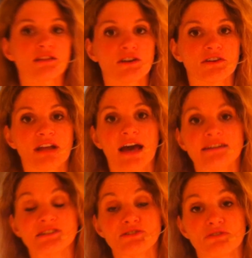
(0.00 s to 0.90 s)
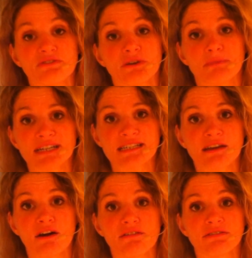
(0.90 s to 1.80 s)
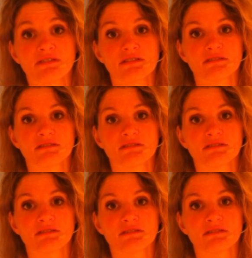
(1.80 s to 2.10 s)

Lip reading: learn how to do for myself.